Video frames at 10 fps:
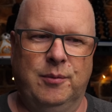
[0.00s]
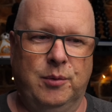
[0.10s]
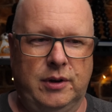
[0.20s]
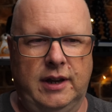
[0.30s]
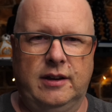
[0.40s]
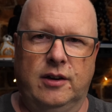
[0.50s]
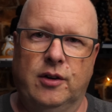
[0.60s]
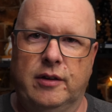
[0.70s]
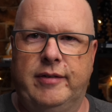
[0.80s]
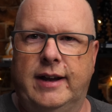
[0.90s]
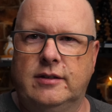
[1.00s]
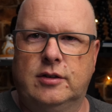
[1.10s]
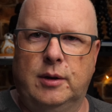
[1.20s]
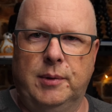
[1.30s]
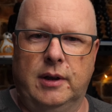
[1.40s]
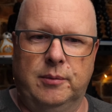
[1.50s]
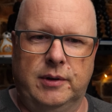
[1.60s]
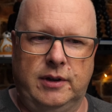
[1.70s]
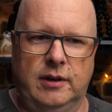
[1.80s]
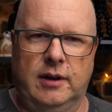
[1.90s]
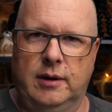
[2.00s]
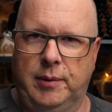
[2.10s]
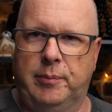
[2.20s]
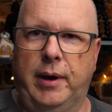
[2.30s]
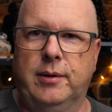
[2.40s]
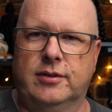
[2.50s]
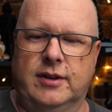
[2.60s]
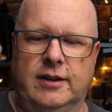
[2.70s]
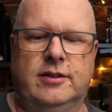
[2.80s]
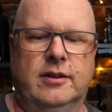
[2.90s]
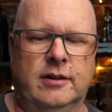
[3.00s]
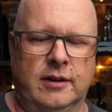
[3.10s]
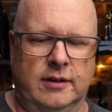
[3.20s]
would need another van to come along with you and a big power station.